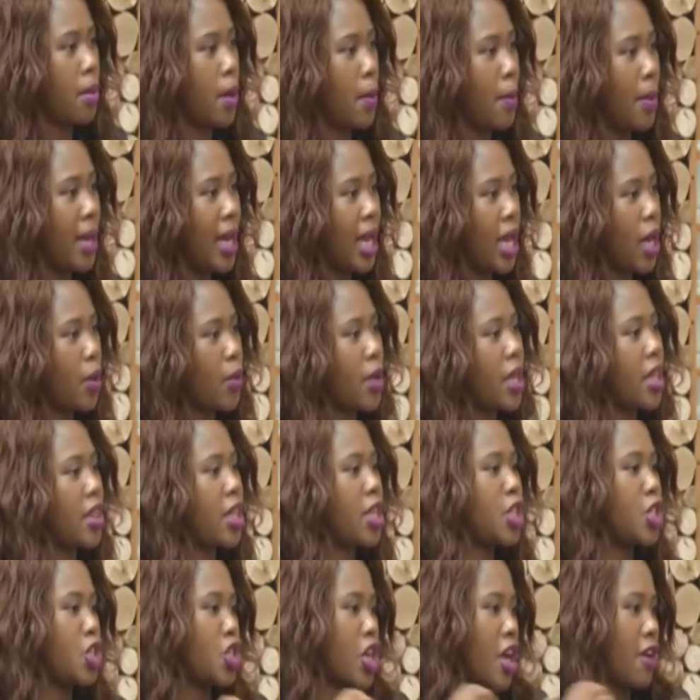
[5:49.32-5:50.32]
Malawi and
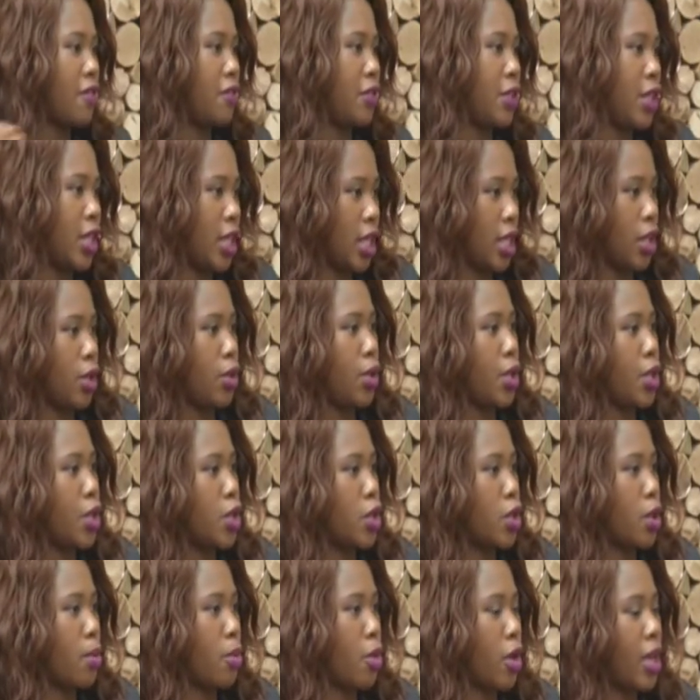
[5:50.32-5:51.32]
then traveling, going
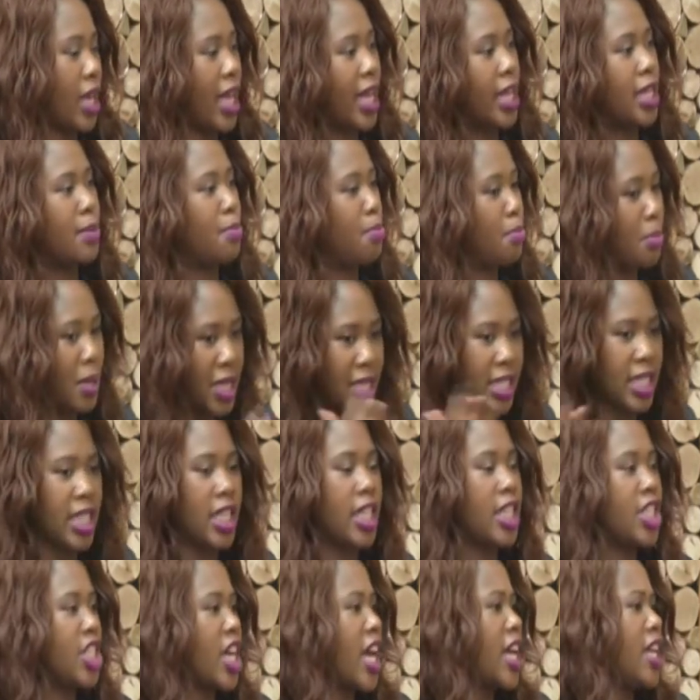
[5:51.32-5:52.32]
to abroad? Like
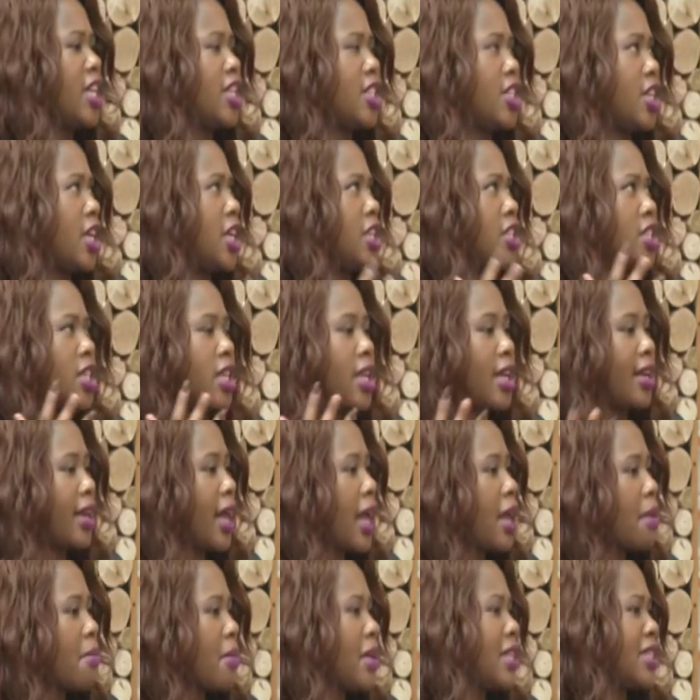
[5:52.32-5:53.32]
basically change in
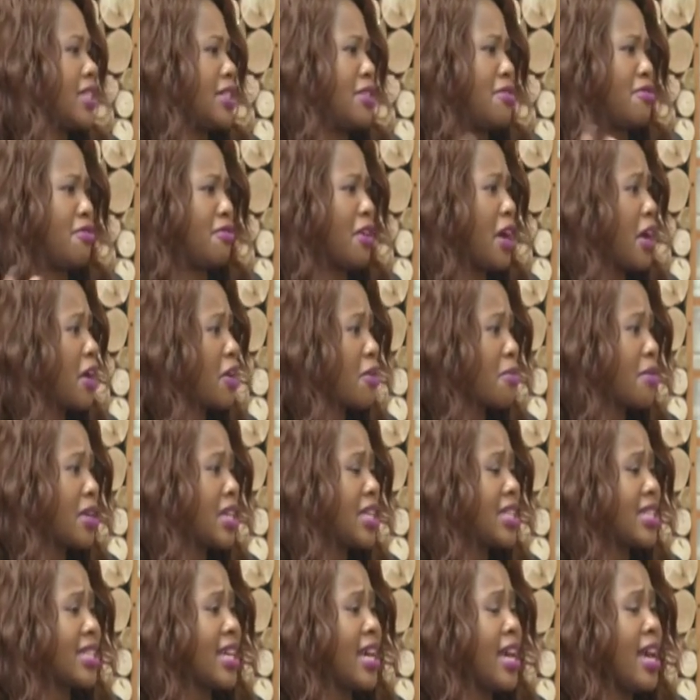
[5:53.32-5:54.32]
climate and
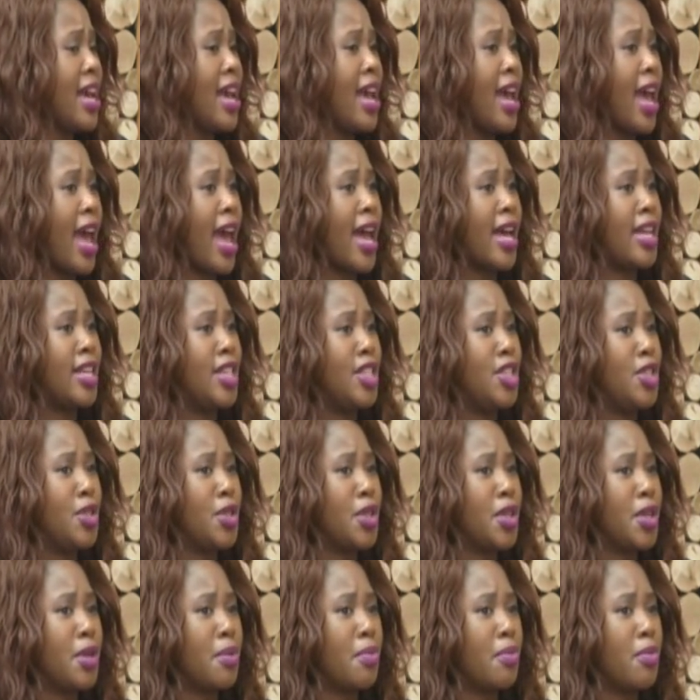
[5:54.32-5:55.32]
environment, and
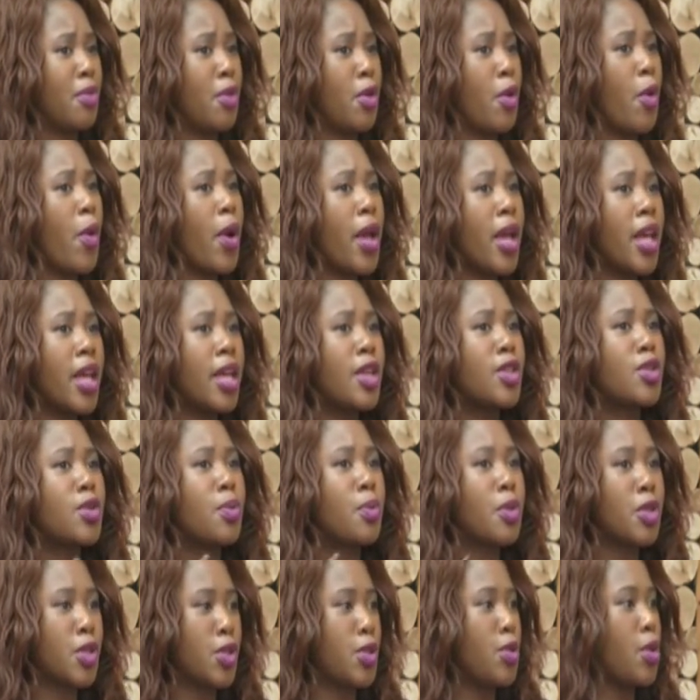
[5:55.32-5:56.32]
you're going to
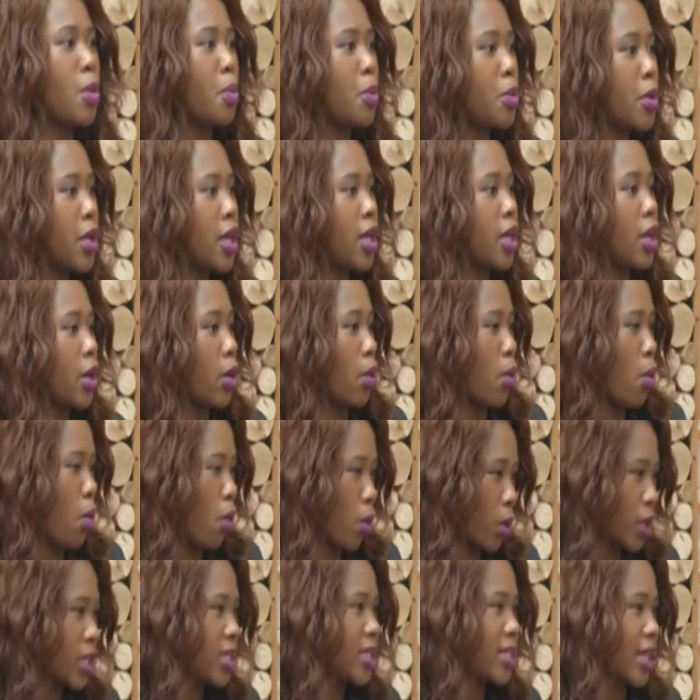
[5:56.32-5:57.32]
pursue a
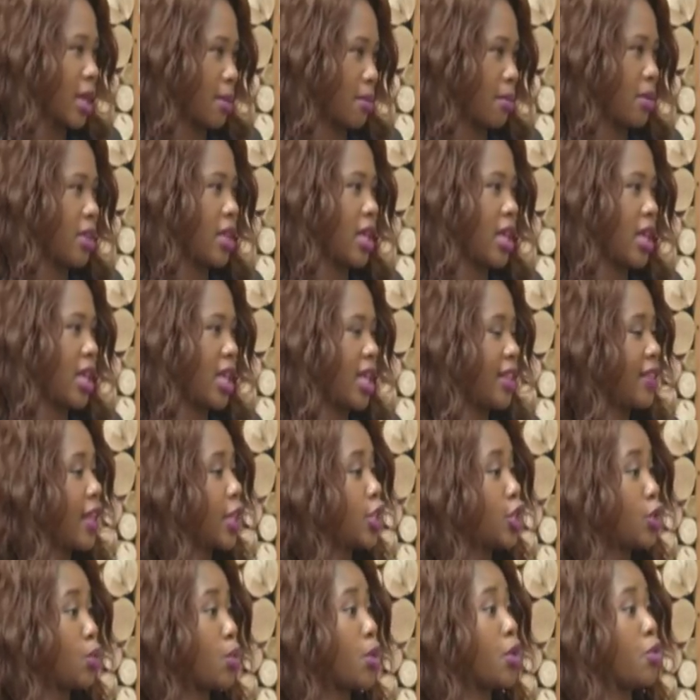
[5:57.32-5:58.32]
course. I'm thinking
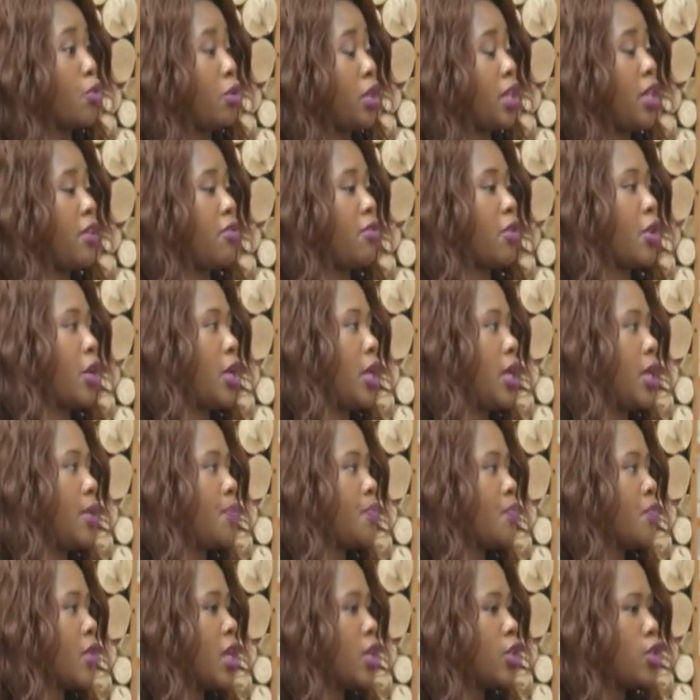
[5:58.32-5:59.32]
that you weren't really very
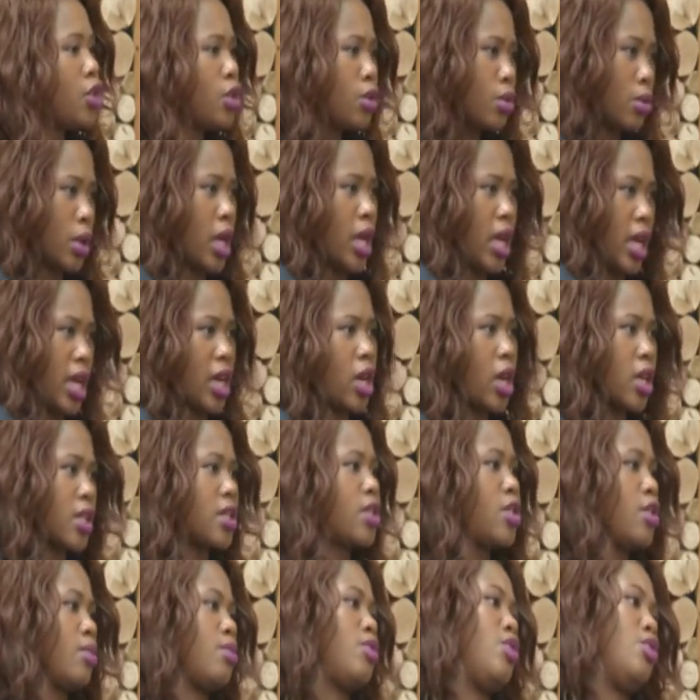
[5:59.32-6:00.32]

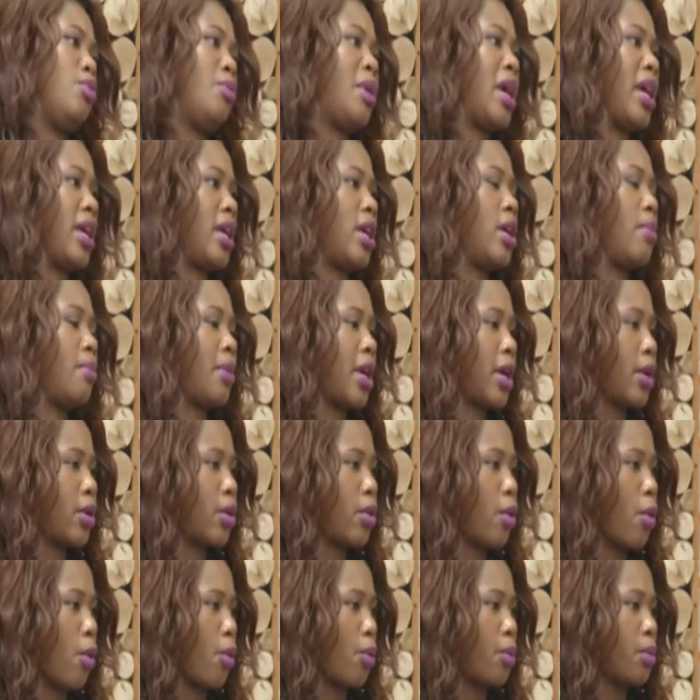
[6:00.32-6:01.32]
accustomed to back at
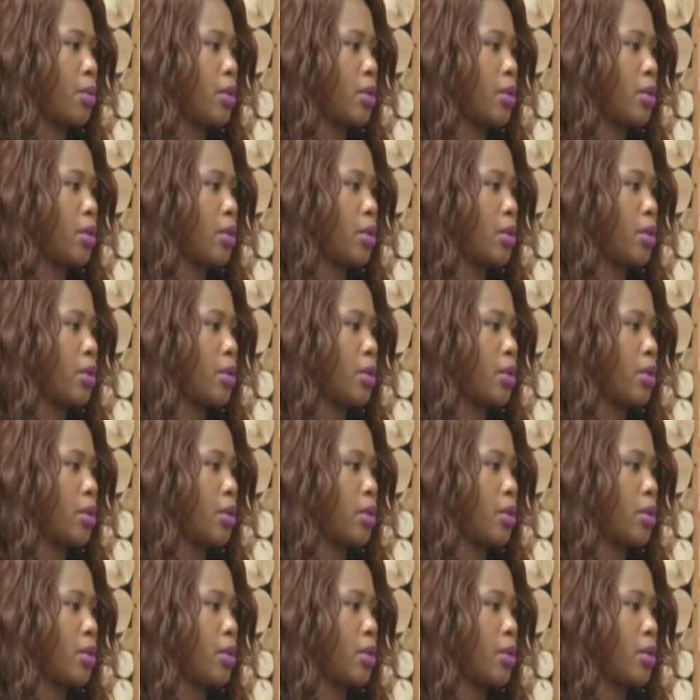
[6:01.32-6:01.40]
home.